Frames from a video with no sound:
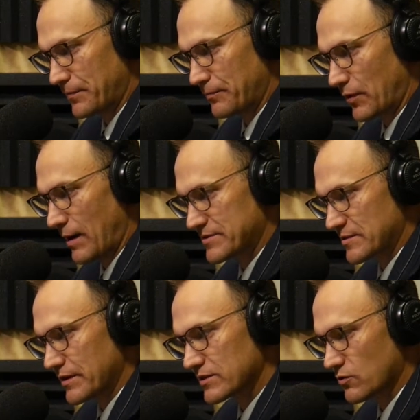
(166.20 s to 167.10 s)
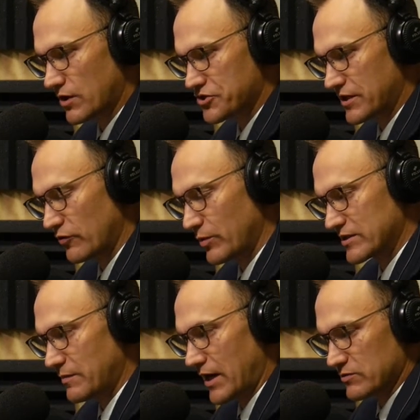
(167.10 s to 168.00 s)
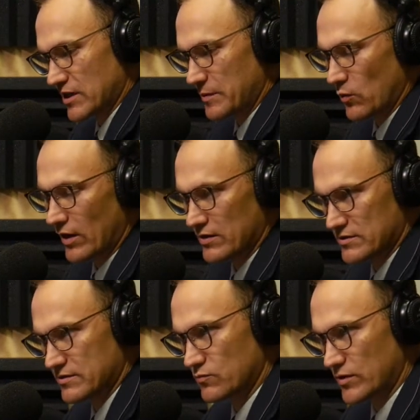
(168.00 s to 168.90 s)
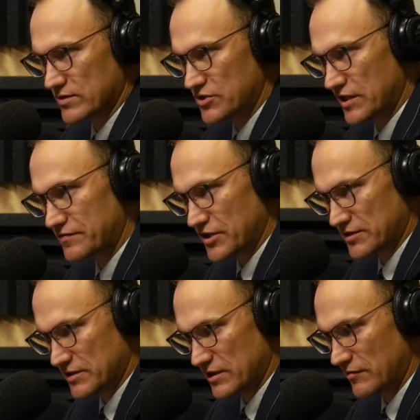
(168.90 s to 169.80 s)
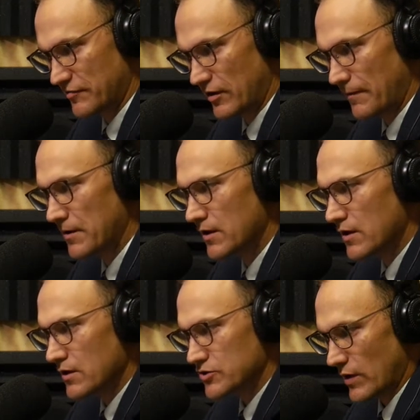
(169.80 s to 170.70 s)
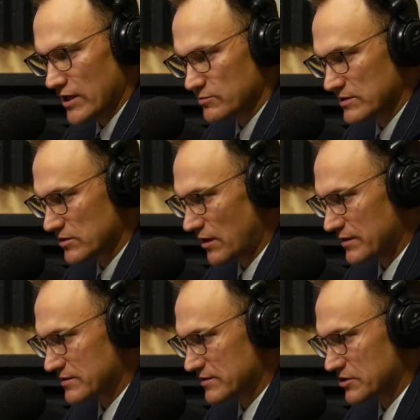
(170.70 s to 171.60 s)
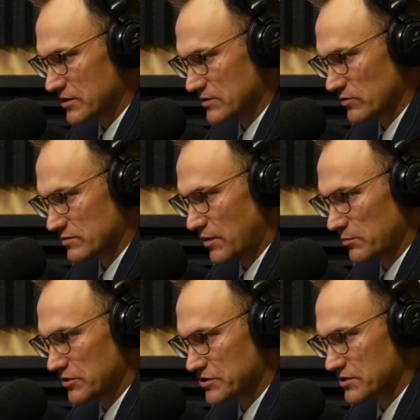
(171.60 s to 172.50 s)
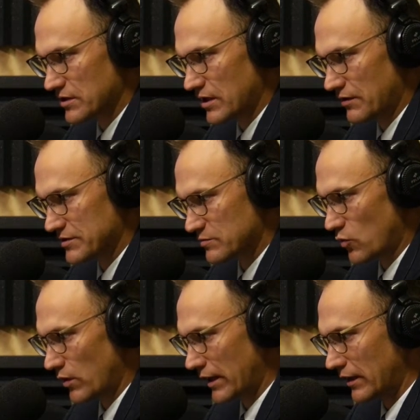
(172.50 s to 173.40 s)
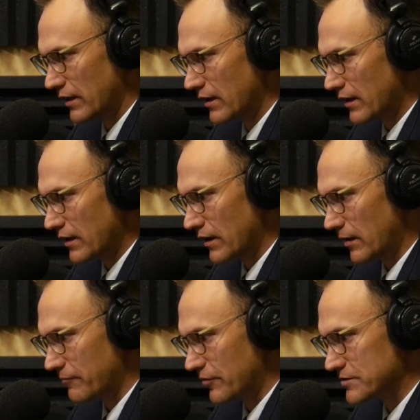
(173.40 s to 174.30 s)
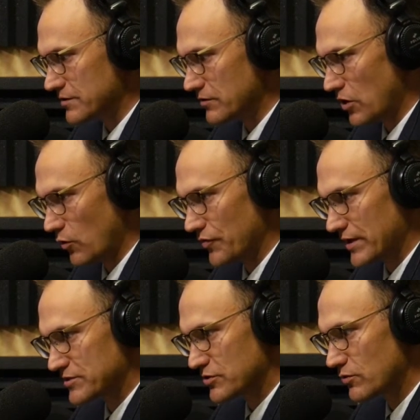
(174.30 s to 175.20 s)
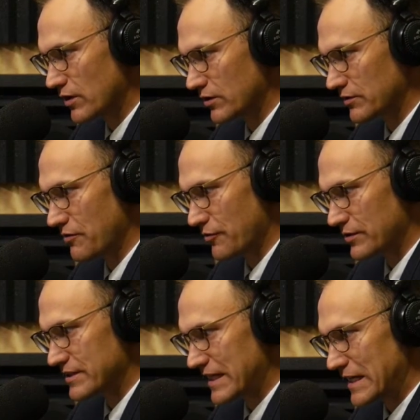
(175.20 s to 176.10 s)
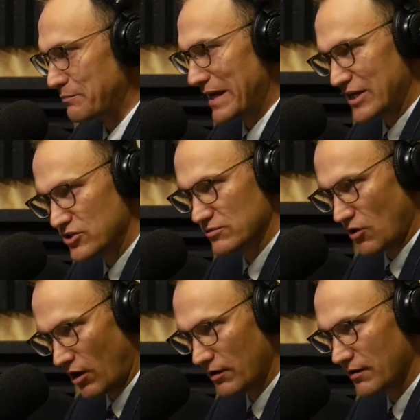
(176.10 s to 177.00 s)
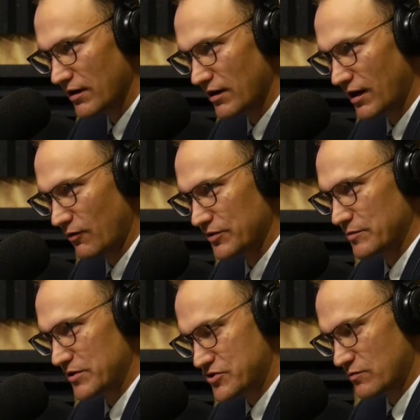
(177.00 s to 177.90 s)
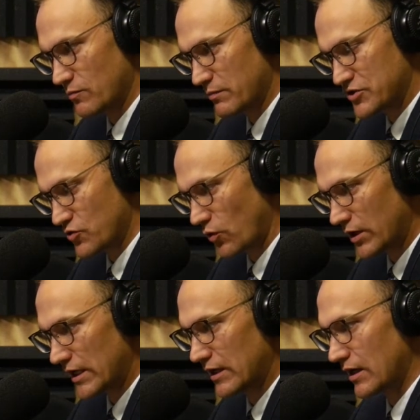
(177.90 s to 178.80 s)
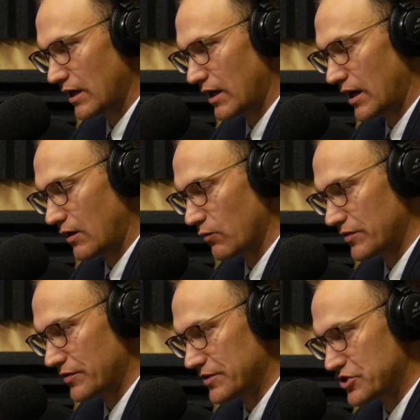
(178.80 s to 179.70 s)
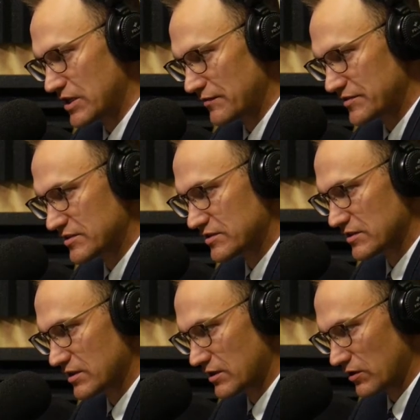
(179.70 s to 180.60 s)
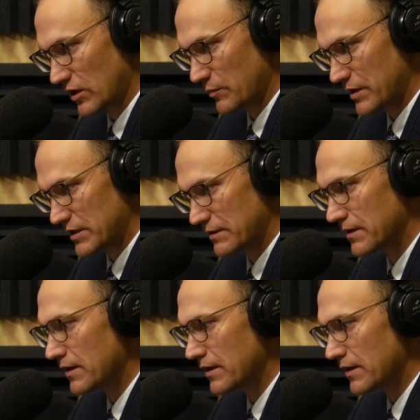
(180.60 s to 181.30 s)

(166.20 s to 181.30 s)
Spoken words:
perhaps the biggest question in everybody's mind was going to be, where's the Chief Justice going to fall? So as we saw the decision as it was published this morning, first note that it's 213 pages long with the majority, with the Chief's concurring opinion,